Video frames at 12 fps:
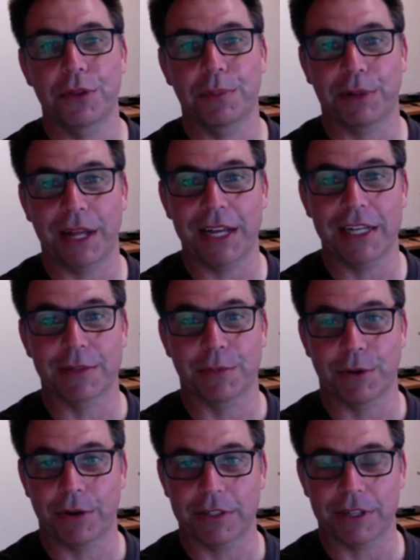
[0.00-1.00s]
the players
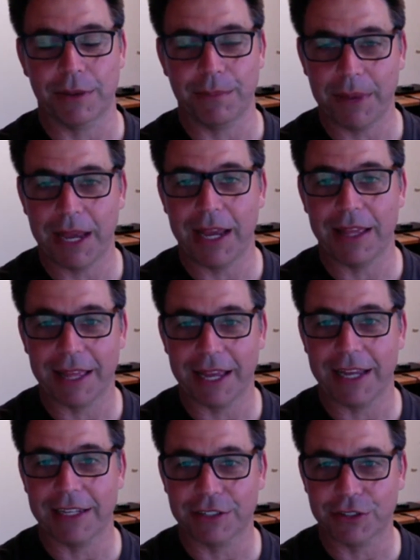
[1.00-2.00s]
were, and I was like, man,
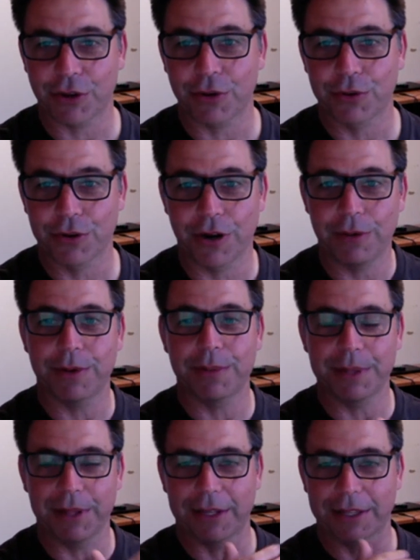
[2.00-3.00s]
they are so good. I want to
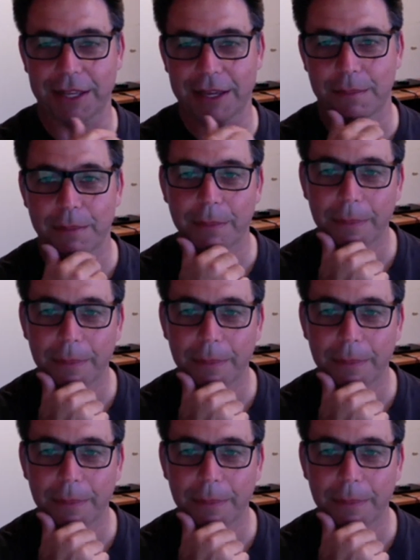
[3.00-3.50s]
be like them.